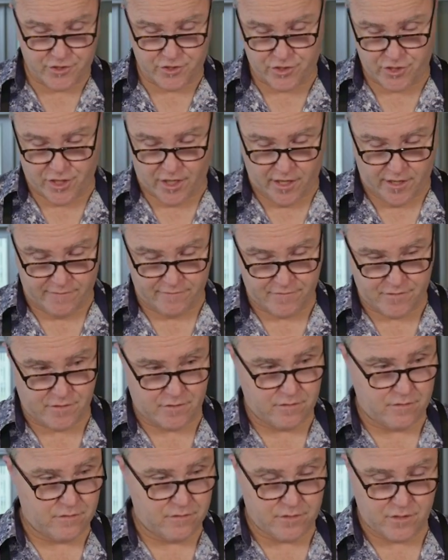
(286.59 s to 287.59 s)
as
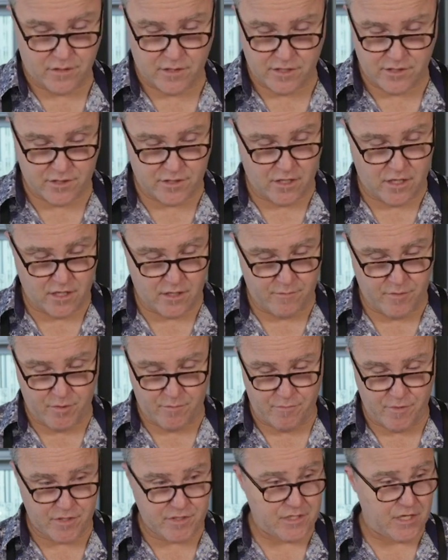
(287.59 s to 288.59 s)
chives. So let's talk
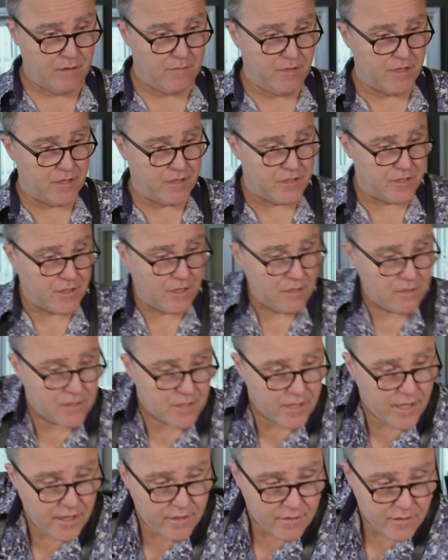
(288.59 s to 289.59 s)
about assembling this all
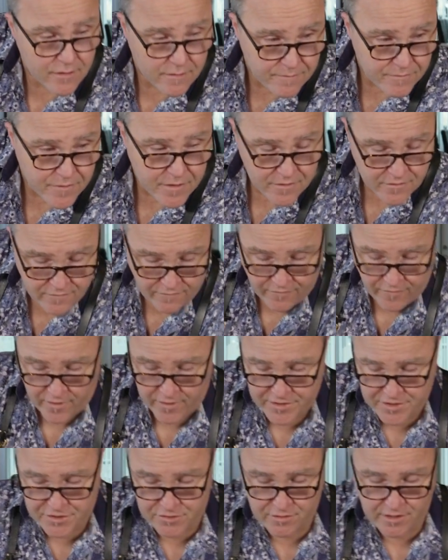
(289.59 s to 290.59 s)
together. It's
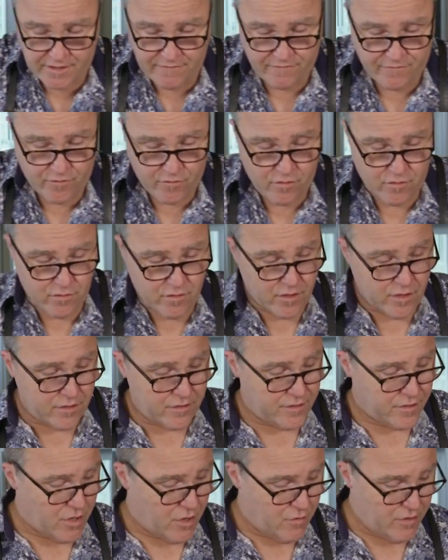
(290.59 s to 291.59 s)
very
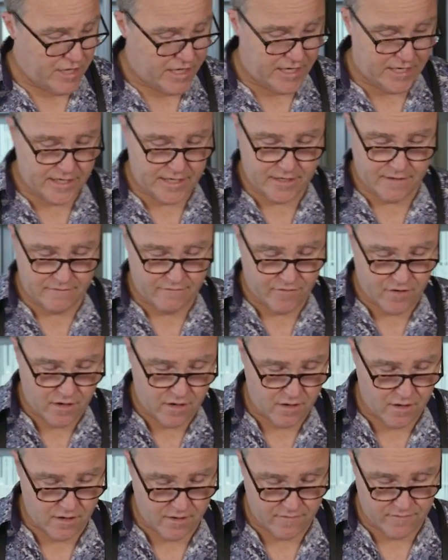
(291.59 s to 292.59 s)
straightforward, no heating
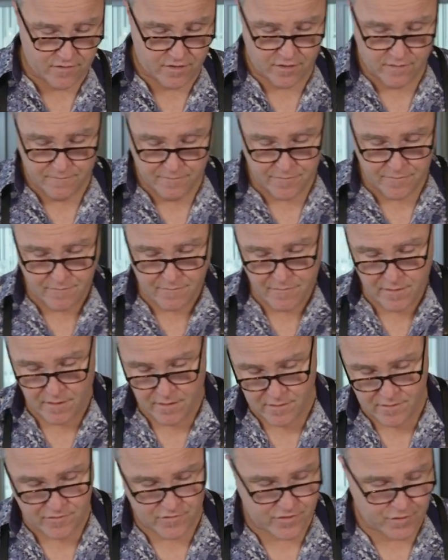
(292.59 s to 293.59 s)
involved,
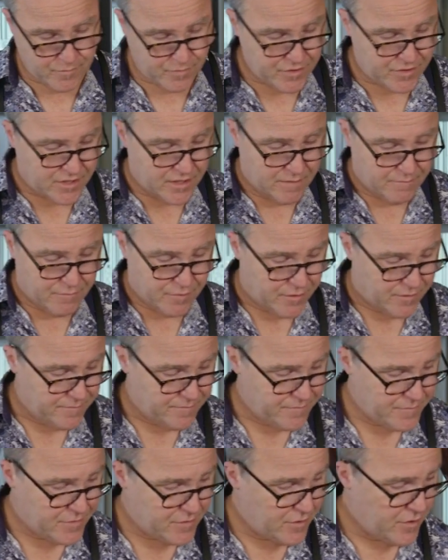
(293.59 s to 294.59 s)
super simple.
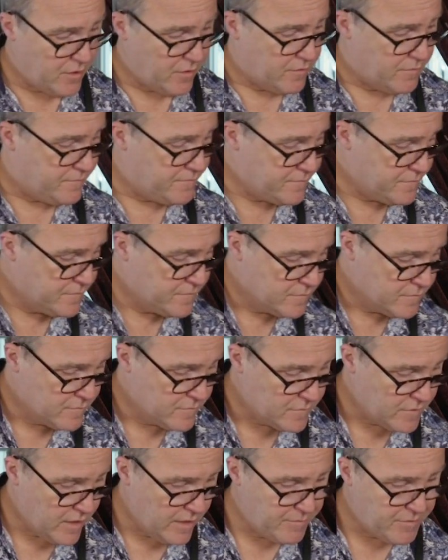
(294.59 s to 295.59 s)
So,
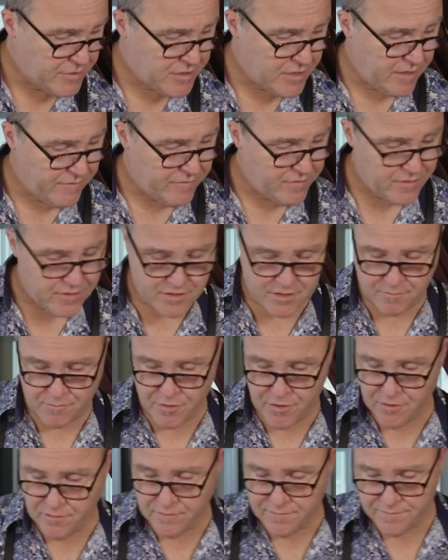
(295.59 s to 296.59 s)
grab yourself a little
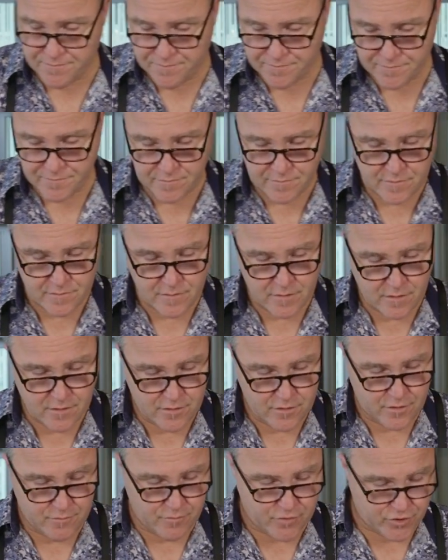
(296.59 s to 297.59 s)
spoon.
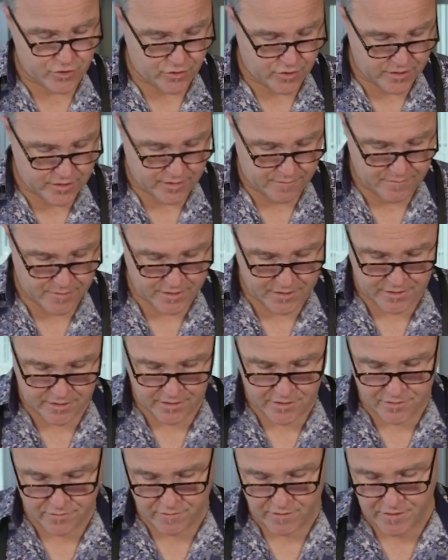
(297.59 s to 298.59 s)
Your bruschetta mix
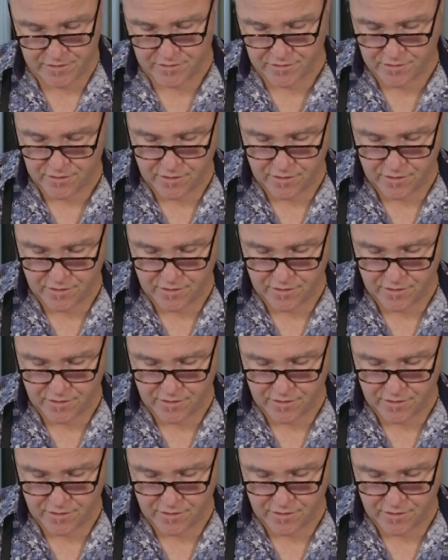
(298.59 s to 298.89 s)
is ready to